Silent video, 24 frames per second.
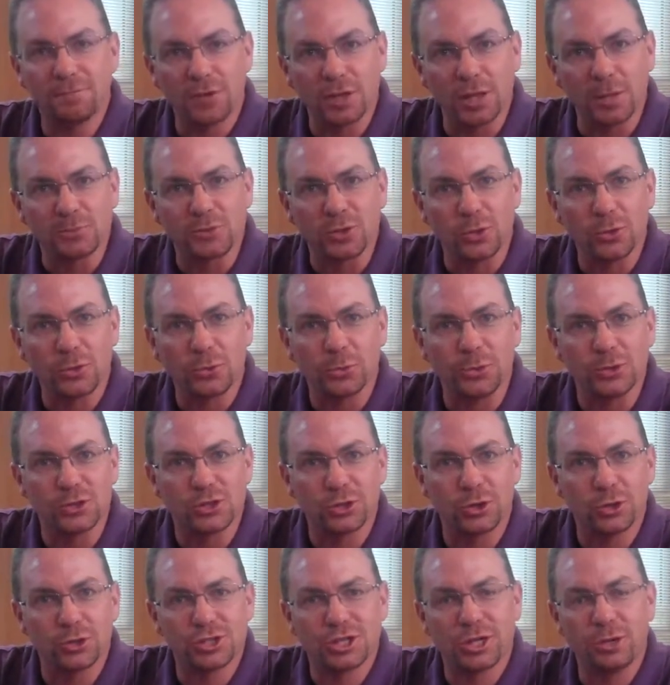Philip's Lutheran
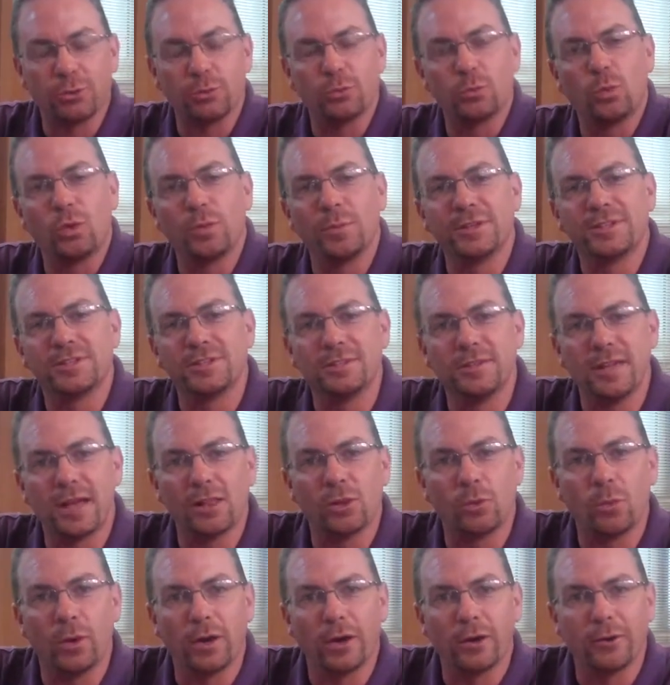Church here in Wilmington,
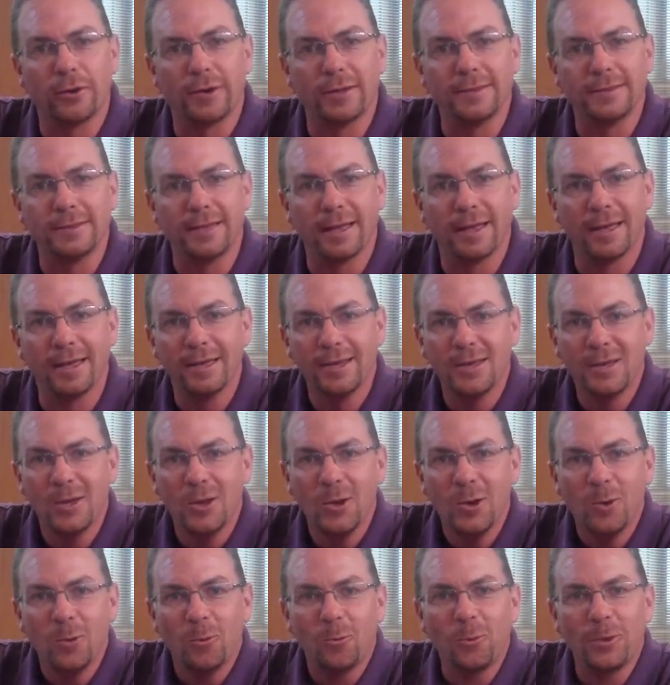Delaware, and
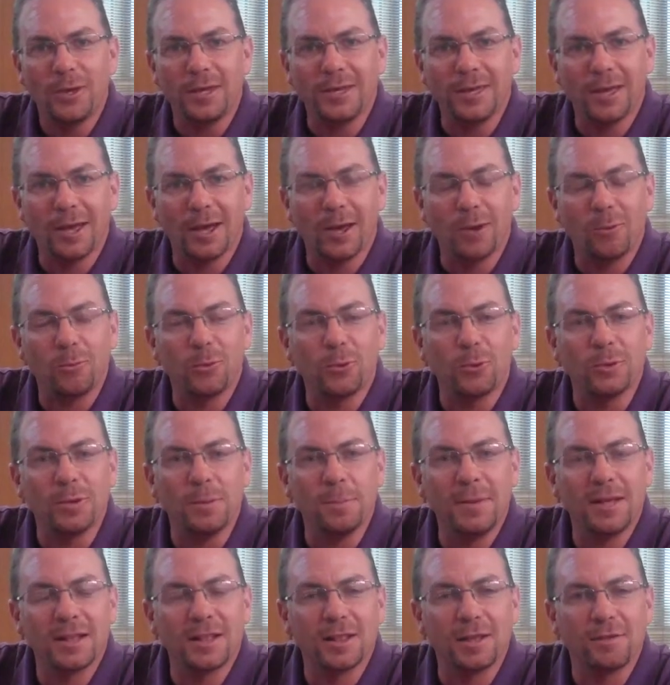we're in the
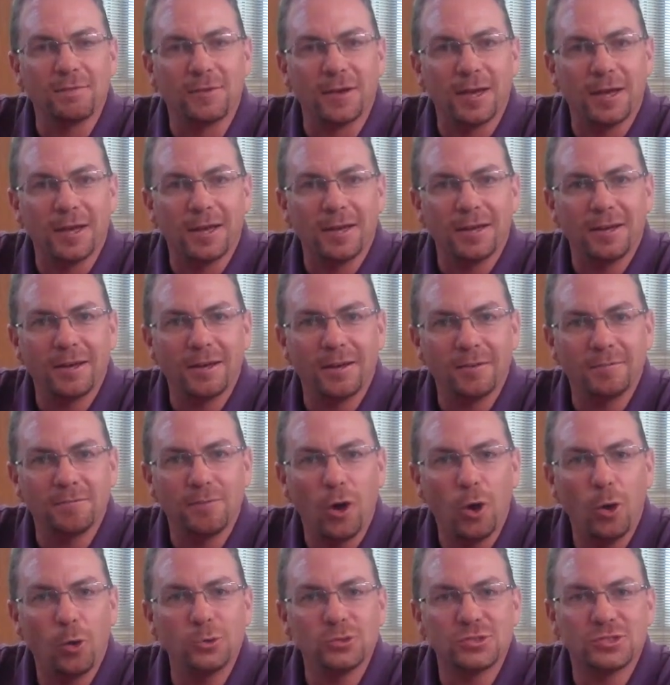middle of
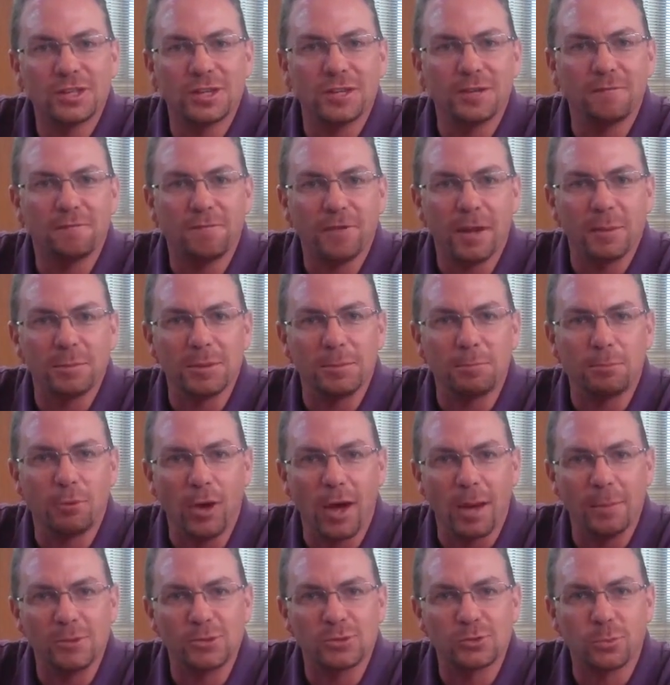hosting Family
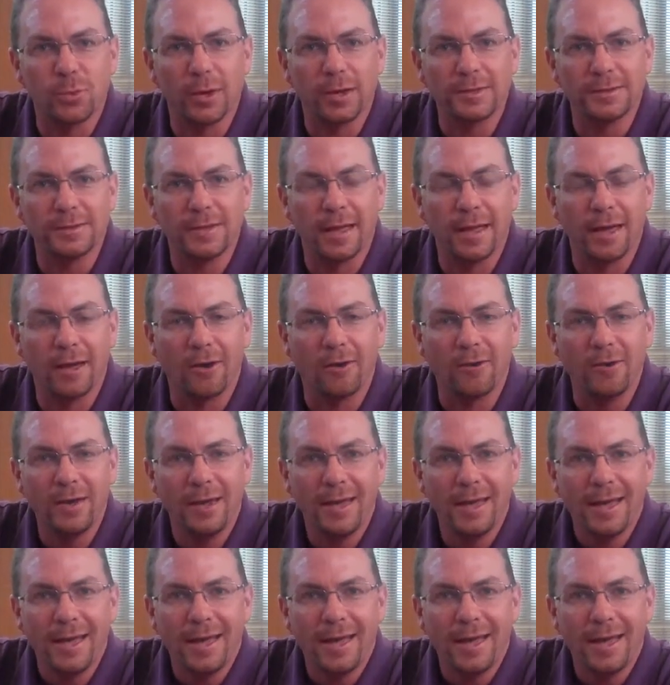Promise right now.